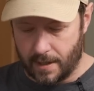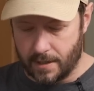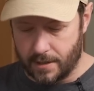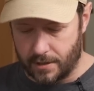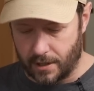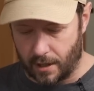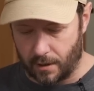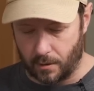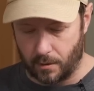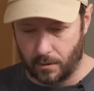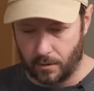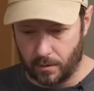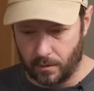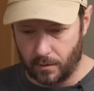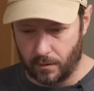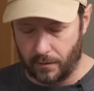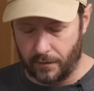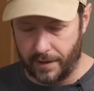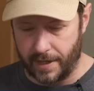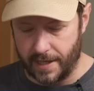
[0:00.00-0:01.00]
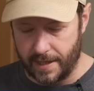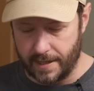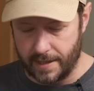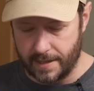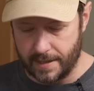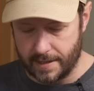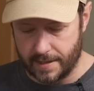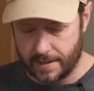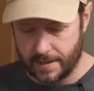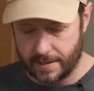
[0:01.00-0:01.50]
So
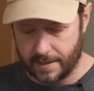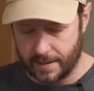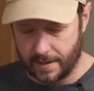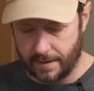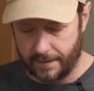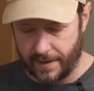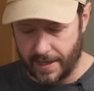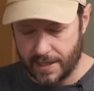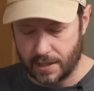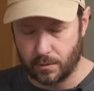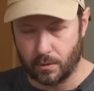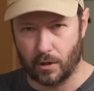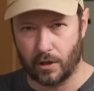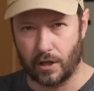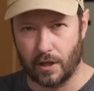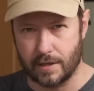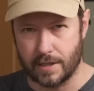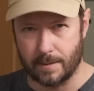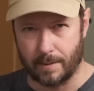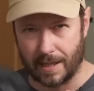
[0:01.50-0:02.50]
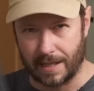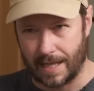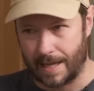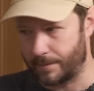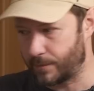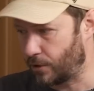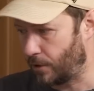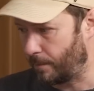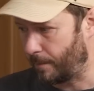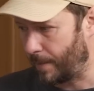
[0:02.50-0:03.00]
these, this one goes in my
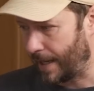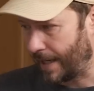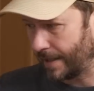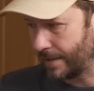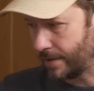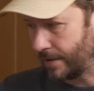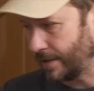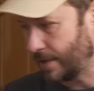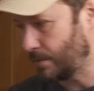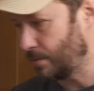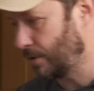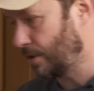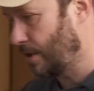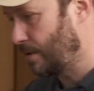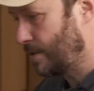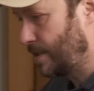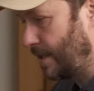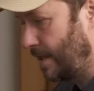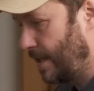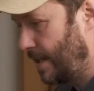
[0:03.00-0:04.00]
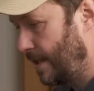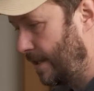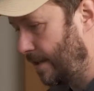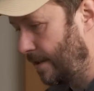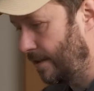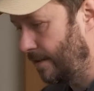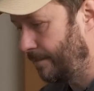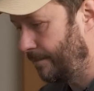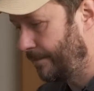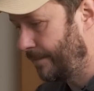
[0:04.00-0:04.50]
laptop bag, so this one goes in
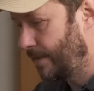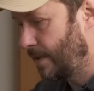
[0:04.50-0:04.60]
here.